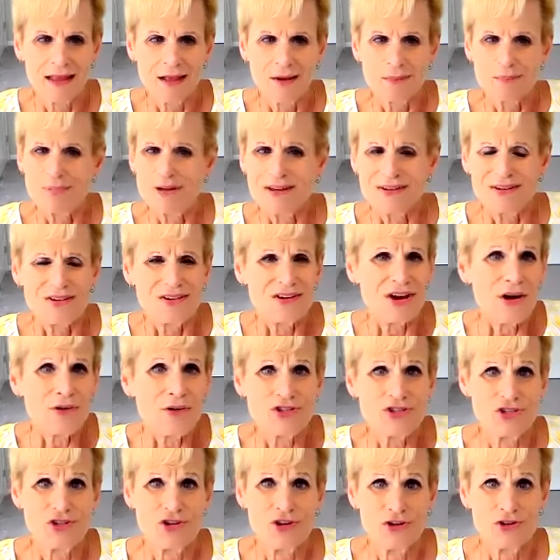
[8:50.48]
But no
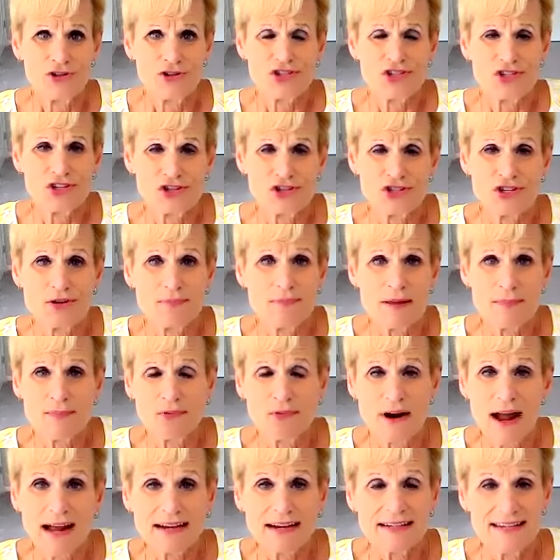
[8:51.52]
church should be
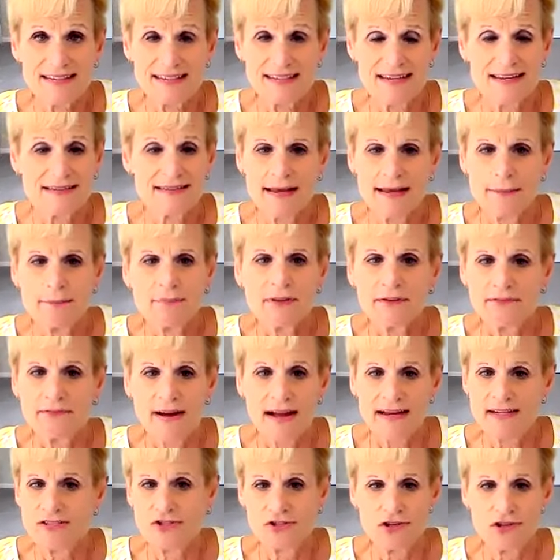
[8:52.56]
practicing
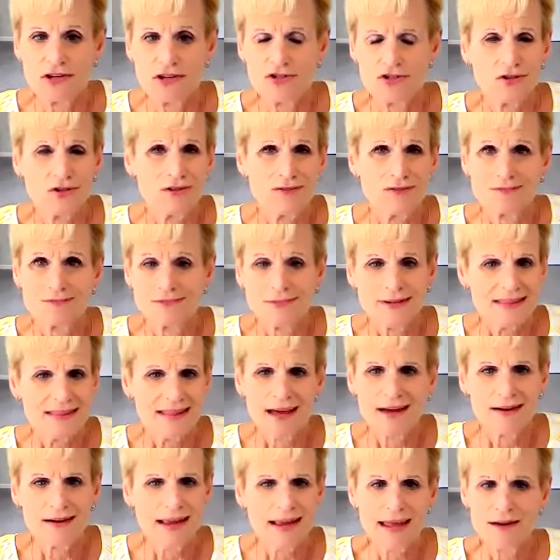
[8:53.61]
simplified structure
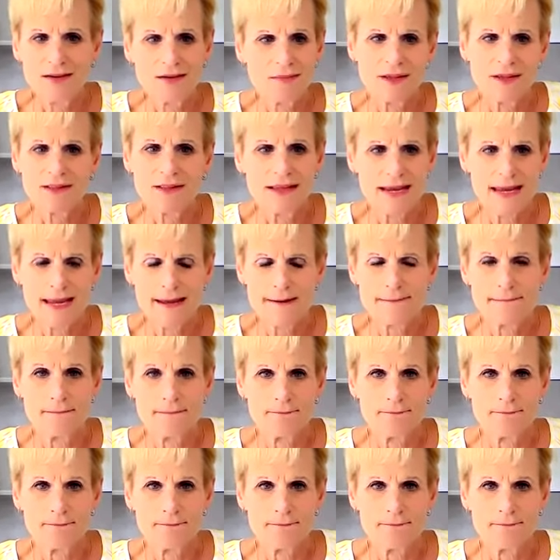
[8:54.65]
without accountability.